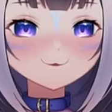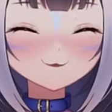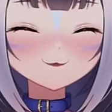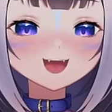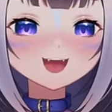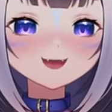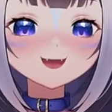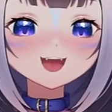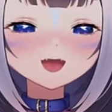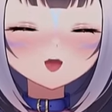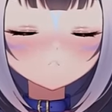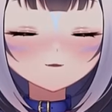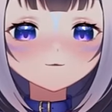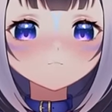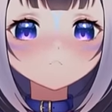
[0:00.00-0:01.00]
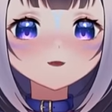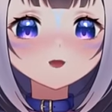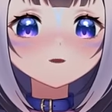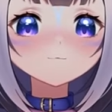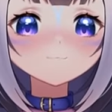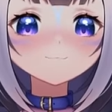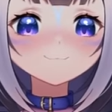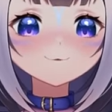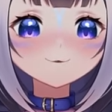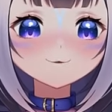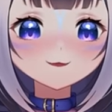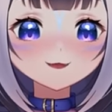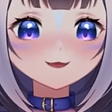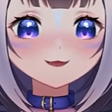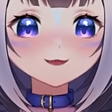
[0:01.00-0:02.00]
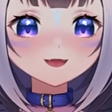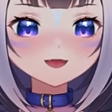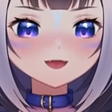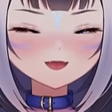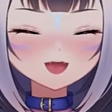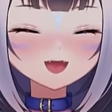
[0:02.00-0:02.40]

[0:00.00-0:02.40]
Jackhammer Pogostick. Who wants me to get ah!